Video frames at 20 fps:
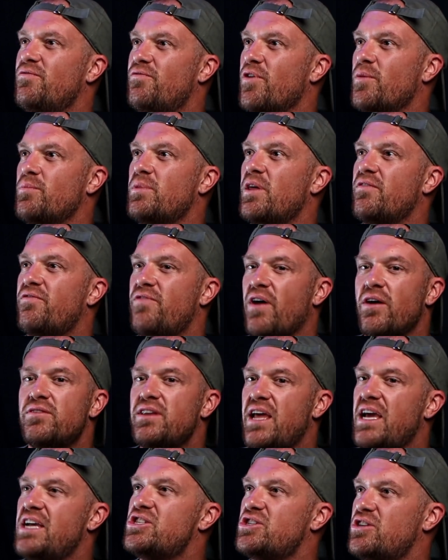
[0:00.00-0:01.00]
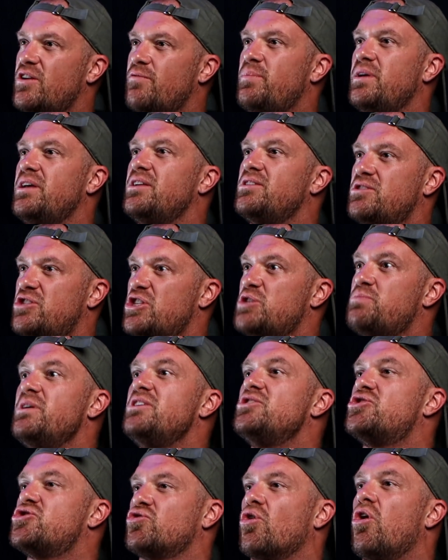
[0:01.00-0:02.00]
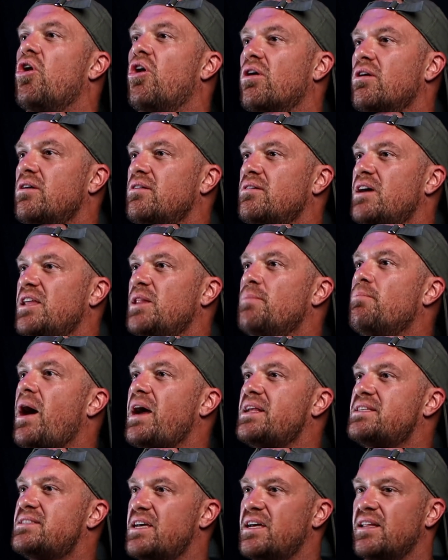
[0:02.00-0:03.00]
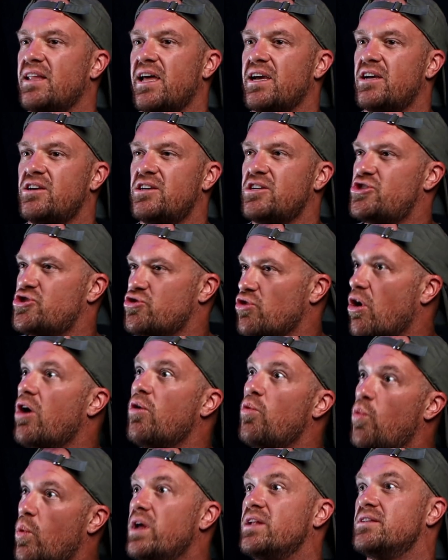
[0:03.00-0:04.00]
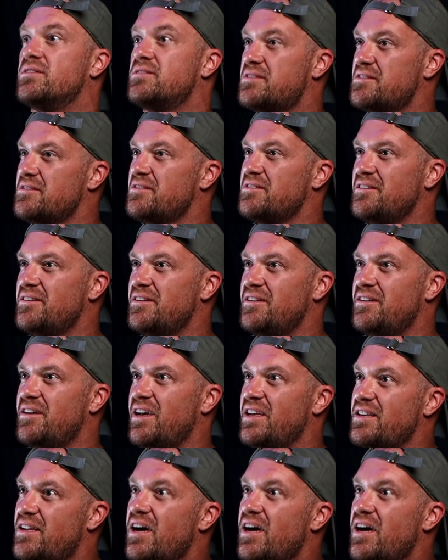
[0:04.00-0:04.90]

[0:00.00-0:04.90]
From the foundation of being just being strong in the mindset, like, because strong wins. It